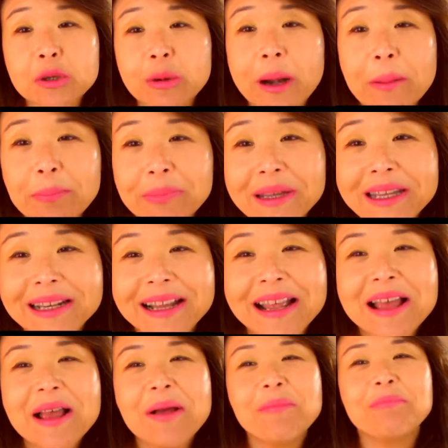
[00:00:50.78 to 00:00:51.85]
decrepit,
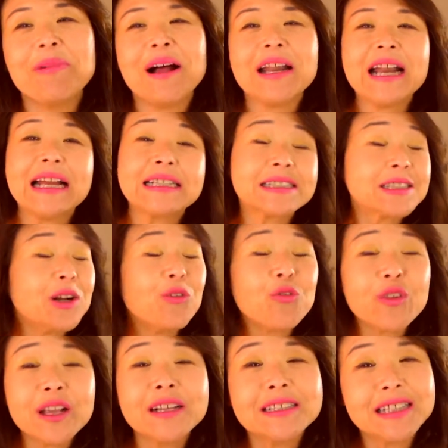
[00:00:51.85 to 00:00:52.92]
but I still
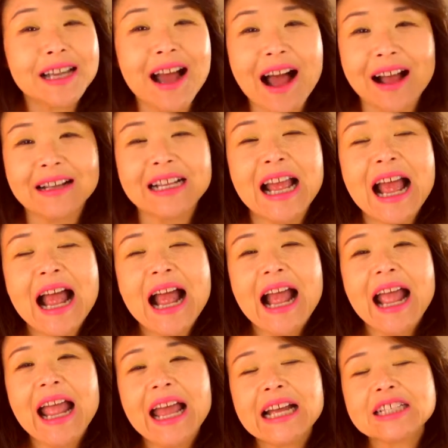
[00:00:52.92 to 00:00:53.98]
feel young.
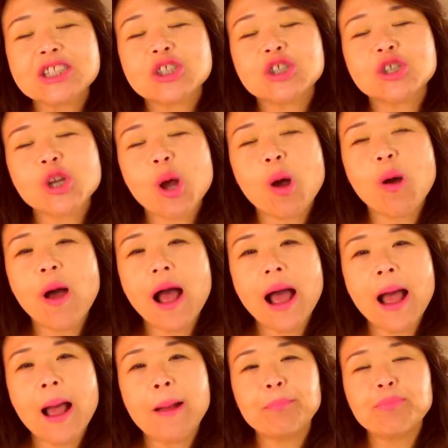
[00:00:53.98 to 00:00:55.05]
And so,
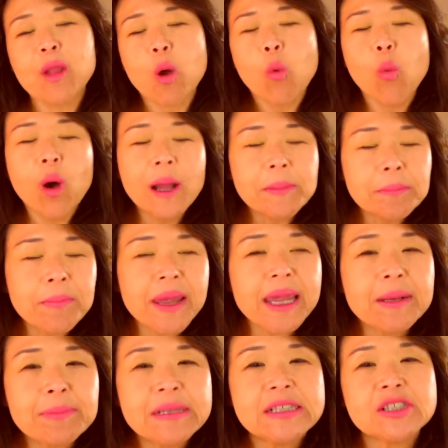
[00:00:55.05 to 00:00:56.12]
um, what
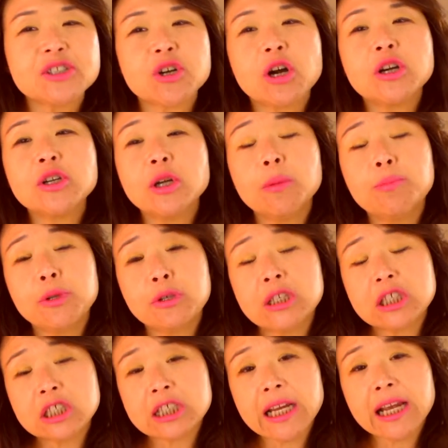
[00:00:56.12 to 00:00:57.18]
made me start a
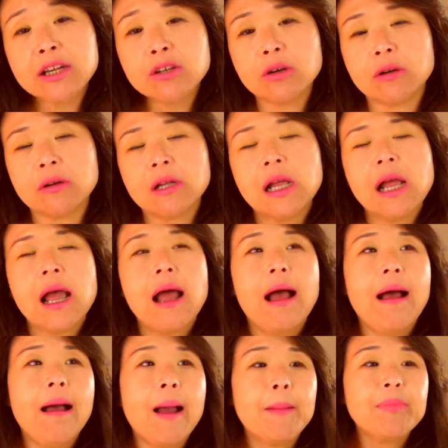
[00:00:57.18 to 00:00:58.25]
beauty channel?
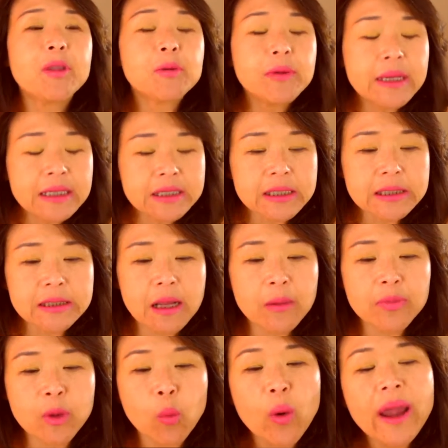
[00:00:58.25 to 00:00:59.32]
Um, the reason,
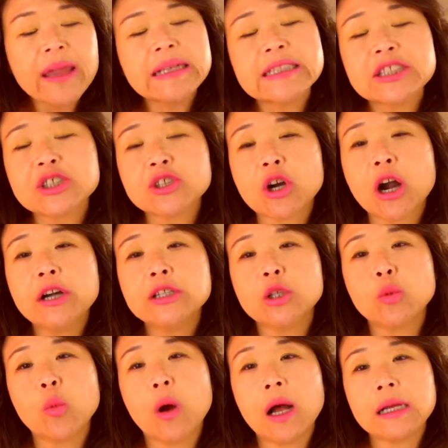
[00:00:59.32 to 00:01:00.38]
the way it
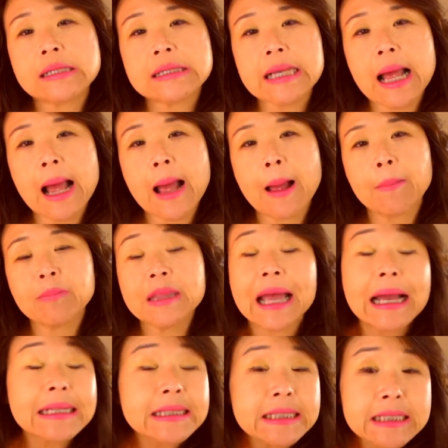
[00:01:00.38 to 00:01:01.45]
started was um,
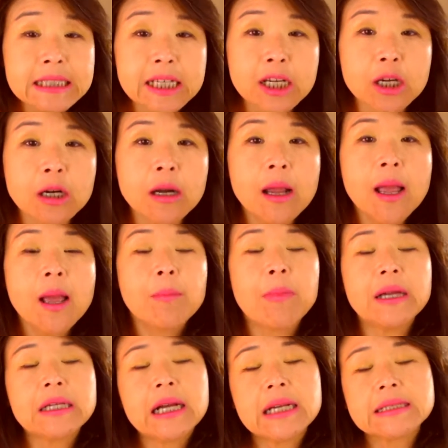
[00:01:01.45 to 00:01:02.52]
last year,
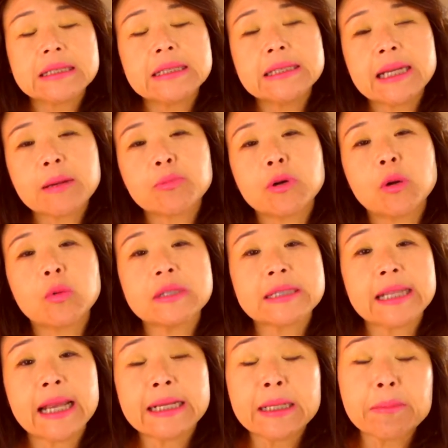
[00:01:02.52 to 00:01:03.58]
my cousin Deborah
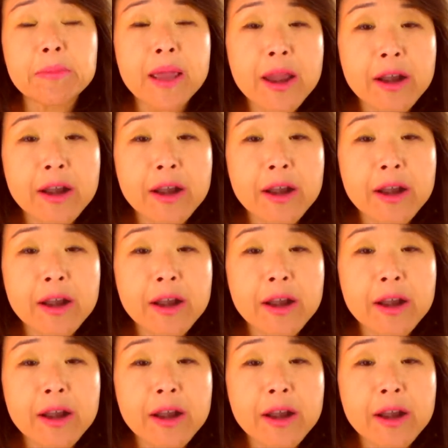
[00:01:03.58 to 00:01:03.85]
was getting